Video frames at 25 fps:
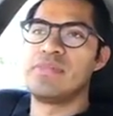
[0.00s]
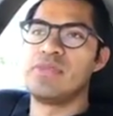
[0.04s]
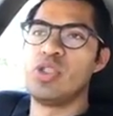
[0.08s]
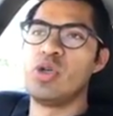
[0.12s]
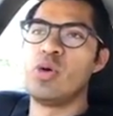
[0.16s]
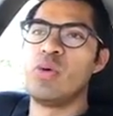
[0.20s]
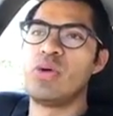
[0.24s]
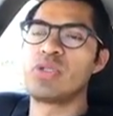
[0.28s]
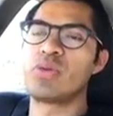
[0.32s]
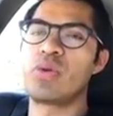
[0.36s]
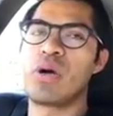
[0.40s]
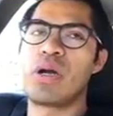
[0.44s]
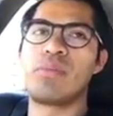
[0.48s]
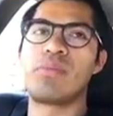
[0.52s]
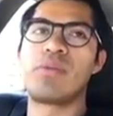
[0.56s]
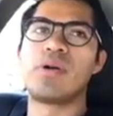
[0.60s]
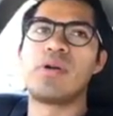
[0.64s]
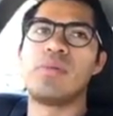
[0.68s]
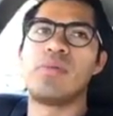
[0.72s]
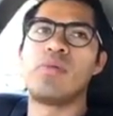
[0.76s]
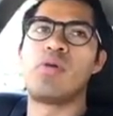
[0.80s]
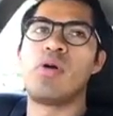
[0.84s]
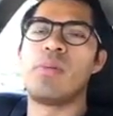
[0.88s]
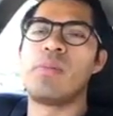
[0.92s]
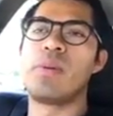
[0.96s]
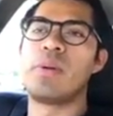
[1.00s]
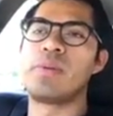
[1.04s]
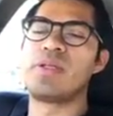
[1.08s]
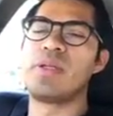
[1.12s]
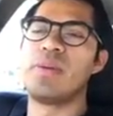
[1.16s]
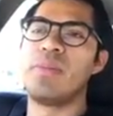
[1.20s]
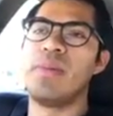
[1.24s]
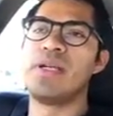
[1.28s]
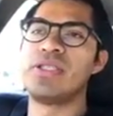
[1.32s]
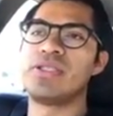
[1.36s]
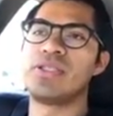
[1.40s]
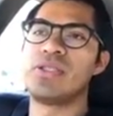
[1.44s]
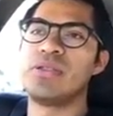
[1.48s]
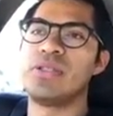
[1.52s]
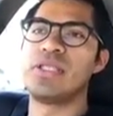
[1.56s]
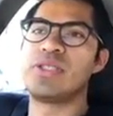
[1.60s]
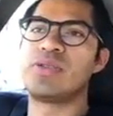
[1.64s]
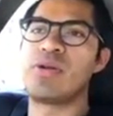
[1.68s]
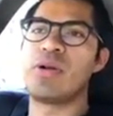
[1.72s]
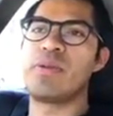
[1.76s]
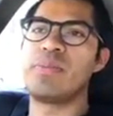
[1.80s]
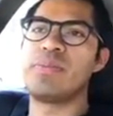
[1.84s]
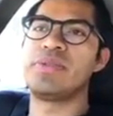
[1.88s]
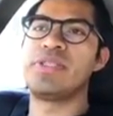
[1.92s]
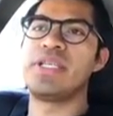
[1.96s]
You always want to warm up the muscle.
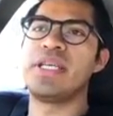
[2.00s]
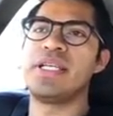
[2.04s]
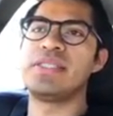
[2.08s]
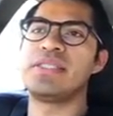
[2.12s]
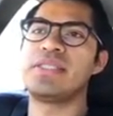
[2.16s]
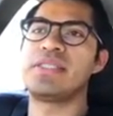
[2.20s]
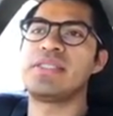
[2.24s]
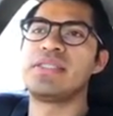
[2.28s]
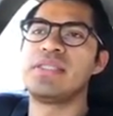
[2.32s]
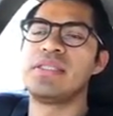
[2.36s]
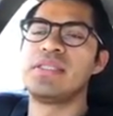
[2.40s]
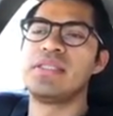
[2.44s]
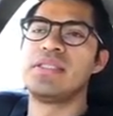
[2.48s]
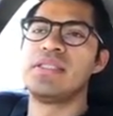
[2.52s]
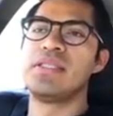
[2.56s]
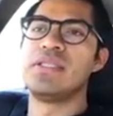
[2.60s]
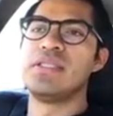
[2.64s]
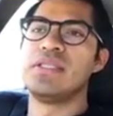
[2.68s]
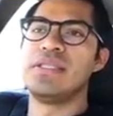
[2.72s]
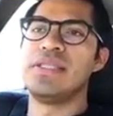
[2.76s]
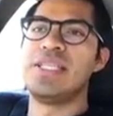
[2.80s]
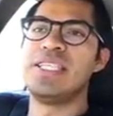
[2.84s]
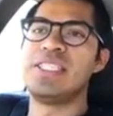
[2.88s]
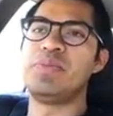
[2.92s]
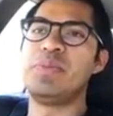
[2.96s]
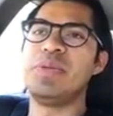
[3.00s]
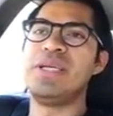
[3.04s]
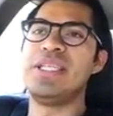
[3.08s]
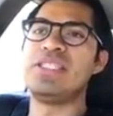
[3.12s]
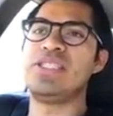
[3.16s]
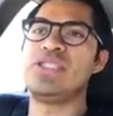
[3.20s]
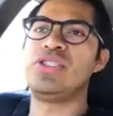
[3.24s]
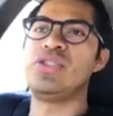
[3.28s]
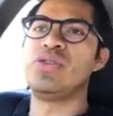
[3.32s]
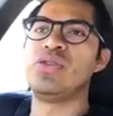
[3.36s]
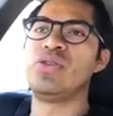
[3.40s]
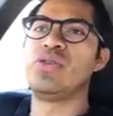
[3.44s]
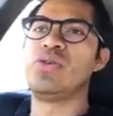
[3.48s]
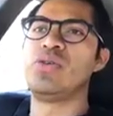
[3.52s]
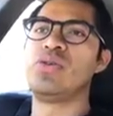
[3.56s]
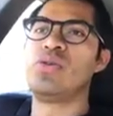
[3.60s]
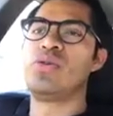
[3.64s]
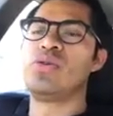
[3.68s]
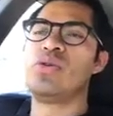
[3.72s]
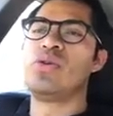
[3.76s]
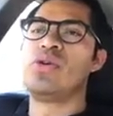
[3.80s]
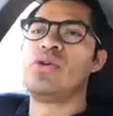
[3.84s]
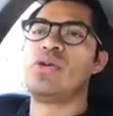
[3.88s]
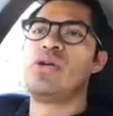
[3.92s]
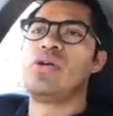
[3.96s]
This represents, this means
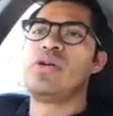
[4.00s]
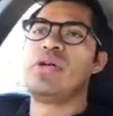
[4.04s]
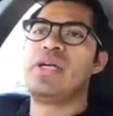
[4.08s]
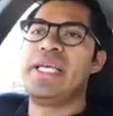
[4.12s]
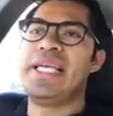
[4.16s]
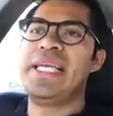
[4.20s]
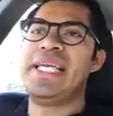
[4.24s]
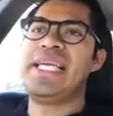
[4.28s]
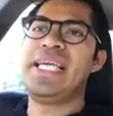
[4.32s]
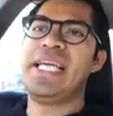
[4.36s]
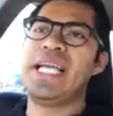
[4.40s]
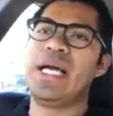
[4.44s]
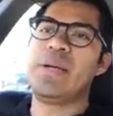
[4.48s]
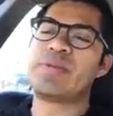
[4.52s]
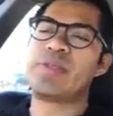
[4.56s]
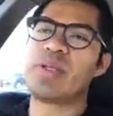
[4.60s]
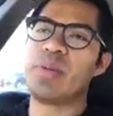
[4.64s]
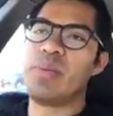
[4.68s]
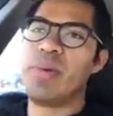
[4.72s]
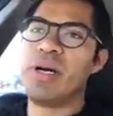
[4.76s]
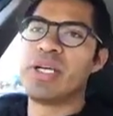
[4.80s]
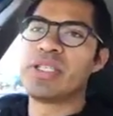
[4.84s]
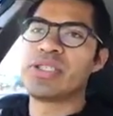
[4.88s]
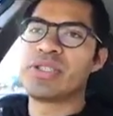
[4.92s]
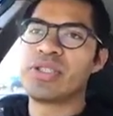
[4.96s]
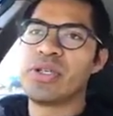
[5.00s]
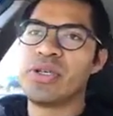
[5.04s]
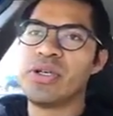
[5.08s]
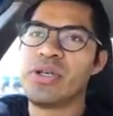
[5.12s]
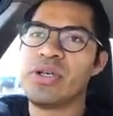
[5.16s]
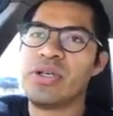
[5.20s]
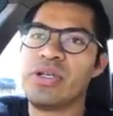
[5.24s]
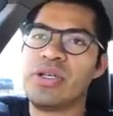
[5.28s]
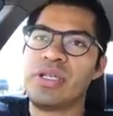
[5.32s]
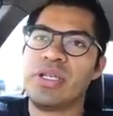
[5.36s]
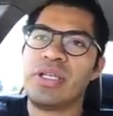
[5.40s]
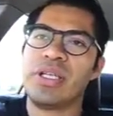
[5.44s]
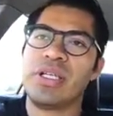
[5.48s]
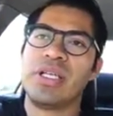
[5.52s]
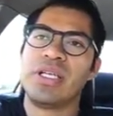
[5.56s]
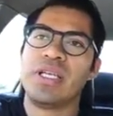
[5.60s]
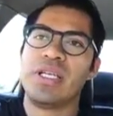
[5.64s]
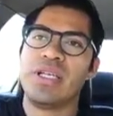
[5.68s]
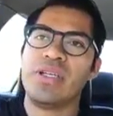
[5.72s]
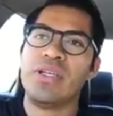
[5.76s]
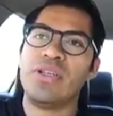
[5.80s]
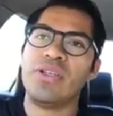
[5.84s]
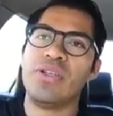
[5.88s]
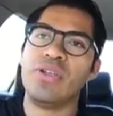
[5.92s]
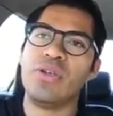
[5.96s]
you heat up the muscle,
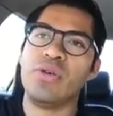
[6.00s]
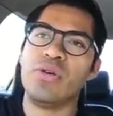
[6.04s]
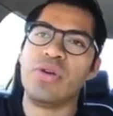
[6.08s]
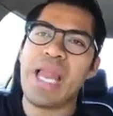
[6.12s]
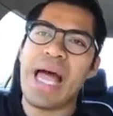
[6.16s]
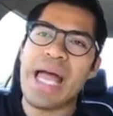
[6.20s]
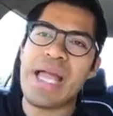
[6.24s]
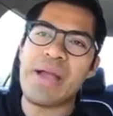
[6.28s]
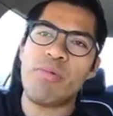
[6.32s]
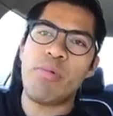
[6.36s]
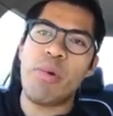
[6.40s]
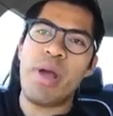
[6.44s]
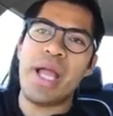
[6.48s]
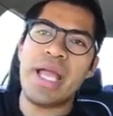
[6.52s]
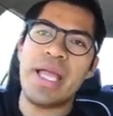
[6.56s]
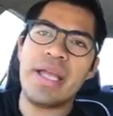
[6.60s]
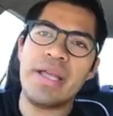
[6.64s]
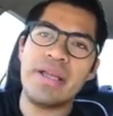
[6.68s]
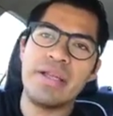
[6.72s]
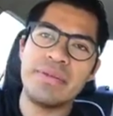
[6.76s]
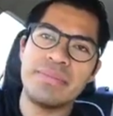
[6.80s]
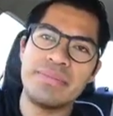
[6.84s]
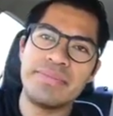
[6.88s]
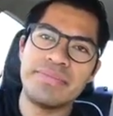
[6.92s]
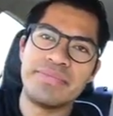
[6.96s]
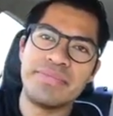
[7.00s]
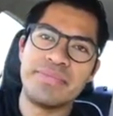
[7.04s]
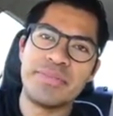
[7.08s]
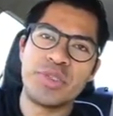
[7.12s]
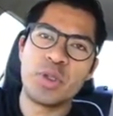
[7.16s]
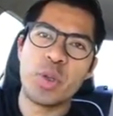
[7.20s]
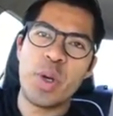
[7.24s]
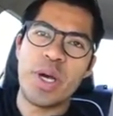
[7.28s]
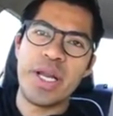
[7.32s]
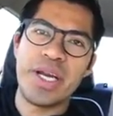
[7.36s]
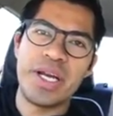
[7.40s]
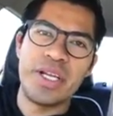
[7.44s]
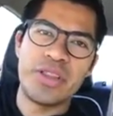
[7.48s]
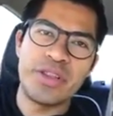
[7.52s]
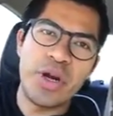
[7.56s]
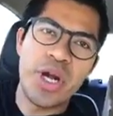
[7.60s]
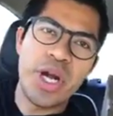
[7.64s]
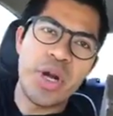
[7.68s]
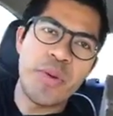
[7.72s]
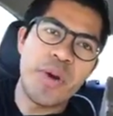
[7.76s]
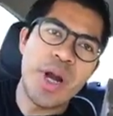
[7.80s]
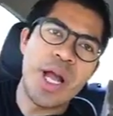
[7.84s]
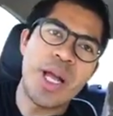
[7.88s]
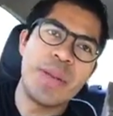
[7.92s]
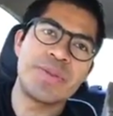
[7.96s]
you do lightweight, 20 to
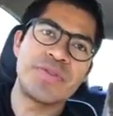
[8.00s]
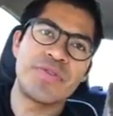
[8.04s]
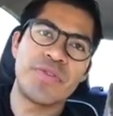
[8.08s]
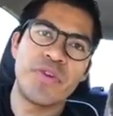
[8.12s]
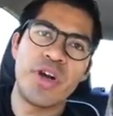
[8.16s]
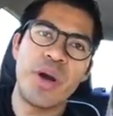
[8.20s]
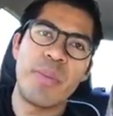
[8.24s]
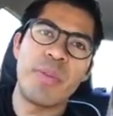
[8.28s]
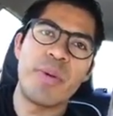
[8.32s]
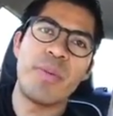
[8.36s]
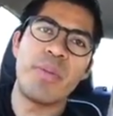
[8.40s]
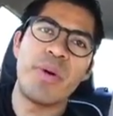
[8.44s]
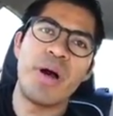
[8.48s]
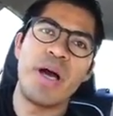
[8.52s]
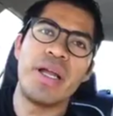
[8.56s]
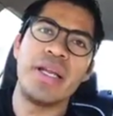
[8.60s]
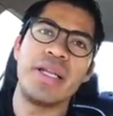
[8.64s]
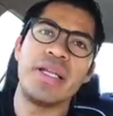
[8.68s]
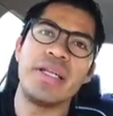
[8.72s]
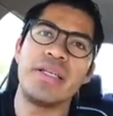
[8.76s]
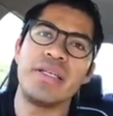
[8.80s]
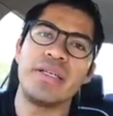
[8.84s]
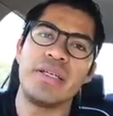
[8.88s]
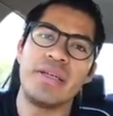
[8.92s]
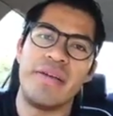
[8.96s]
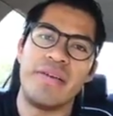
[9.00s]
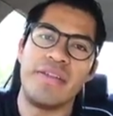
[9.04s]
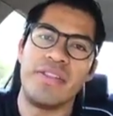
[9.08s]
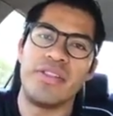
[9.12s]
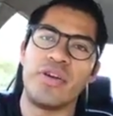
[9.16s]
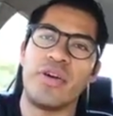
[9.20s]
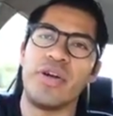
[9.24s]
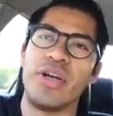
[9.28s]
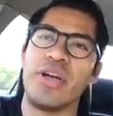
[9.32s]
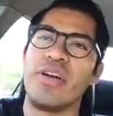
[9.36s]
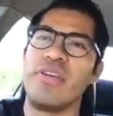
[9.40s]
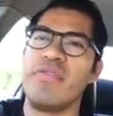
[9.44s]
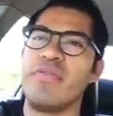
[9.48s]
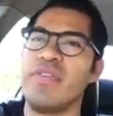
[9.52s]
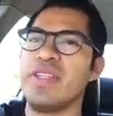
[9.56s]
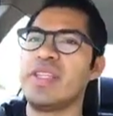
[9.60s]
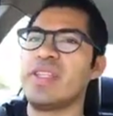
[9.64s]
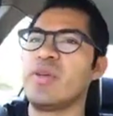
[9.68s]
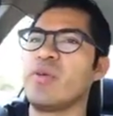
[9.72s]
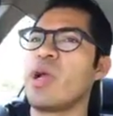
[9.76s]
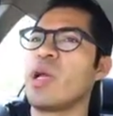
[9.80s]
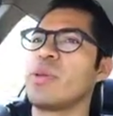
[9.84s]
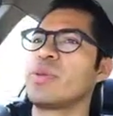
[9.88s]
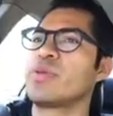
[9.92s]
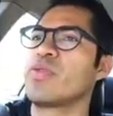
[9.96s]
30 reps for upper body, 30 to
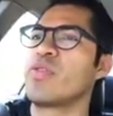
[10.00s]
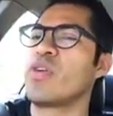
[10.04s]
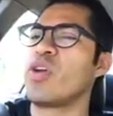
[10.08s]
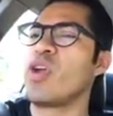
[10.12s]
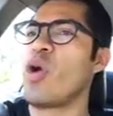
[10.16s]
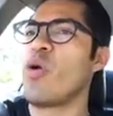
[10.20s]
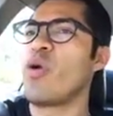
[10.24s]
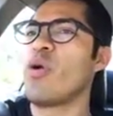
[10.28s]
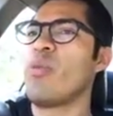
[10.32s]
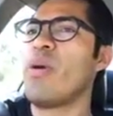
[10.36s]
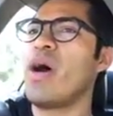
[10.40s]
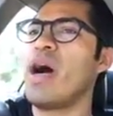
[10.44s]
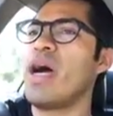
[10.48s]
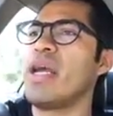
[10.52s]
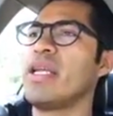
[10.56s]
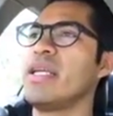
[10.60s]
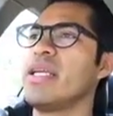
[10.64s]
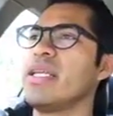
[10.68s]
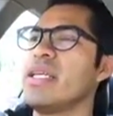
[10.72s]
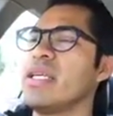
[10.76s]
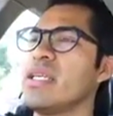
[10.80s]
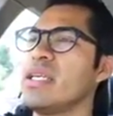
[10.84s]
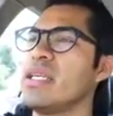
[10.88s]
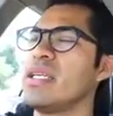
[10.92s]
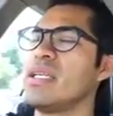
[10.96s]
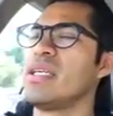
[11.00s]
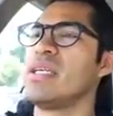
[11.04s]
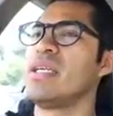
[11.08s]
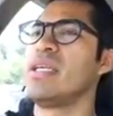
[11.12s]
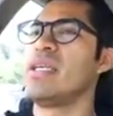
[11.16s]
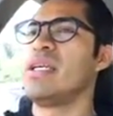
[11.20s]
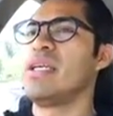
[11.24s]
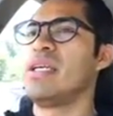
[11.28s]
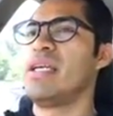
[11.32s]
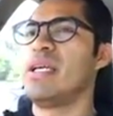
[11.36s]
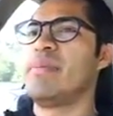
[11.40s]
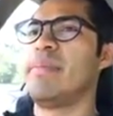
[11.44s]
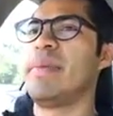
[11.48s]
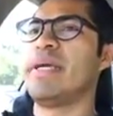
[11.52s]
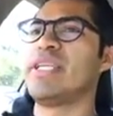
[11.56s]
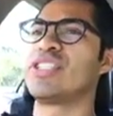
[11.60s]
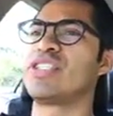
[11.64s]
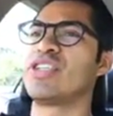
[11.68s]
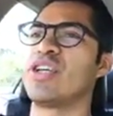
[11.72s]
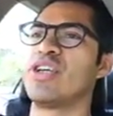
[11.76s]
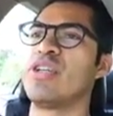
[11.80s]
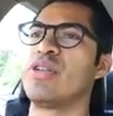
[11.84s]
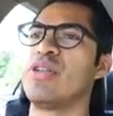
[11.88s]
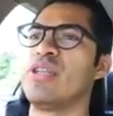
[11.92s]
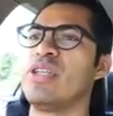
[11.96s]
50 reps for lower body. Make
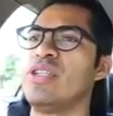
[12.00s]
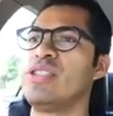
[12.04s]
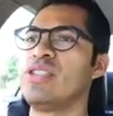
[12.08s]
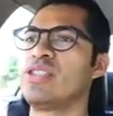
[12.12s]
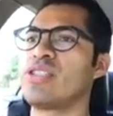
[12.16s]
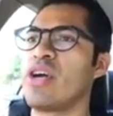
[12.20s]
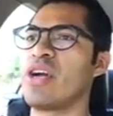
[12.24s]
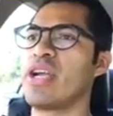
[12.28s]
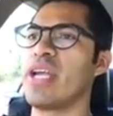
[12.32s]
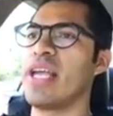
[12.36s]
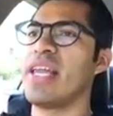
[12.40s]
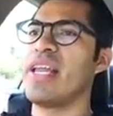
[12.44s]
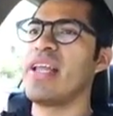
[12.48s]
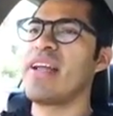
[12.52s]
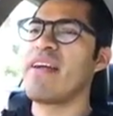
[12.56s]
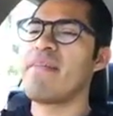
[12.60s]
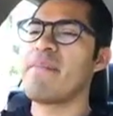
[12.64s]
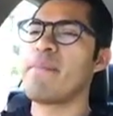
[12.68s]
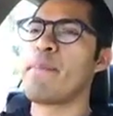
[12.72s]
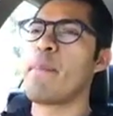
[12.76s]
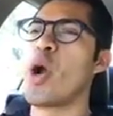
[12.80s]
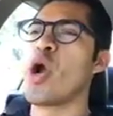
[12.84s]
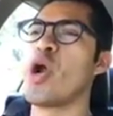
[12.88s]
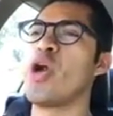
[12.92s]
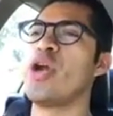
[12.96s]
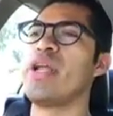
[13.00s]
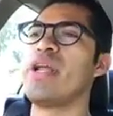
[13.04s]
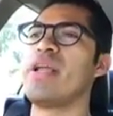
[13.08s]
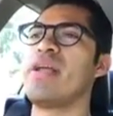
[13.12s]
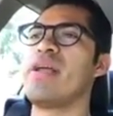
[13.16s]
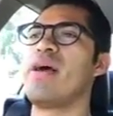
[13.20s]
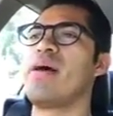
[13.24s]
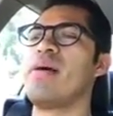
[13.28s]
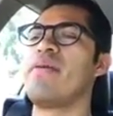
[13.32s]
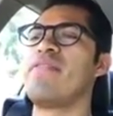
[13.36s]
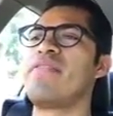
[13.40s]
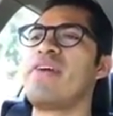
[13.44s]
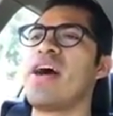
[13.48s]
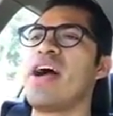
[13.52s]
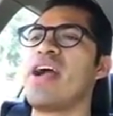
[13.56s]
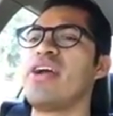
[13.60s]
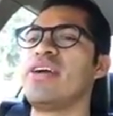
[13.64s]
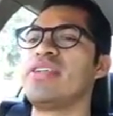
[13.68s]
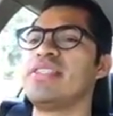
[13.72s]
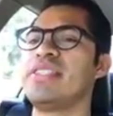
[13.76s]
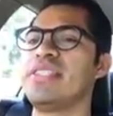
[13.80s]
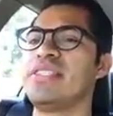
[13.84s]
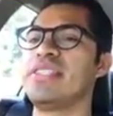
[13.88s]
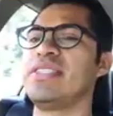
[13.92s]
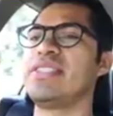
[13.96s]
sure that you start getting a burning, a
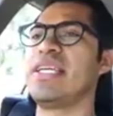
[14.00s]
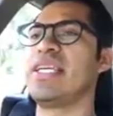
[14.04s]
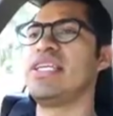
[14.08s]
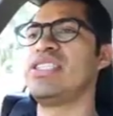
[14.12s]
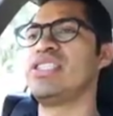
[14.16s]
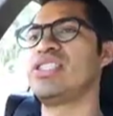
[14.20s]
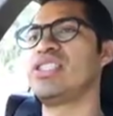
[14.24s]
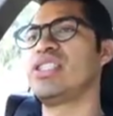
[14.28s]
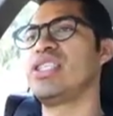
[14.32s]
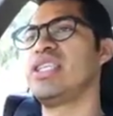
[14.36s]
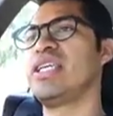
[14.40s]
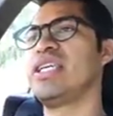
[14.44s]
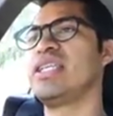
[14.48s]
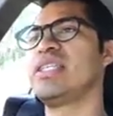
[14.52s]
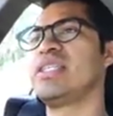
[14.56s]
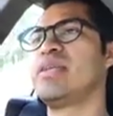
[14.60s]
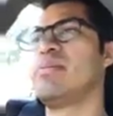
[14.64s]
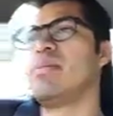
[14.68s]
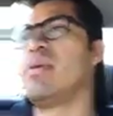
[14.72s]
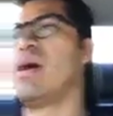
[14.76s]
fire sensation in the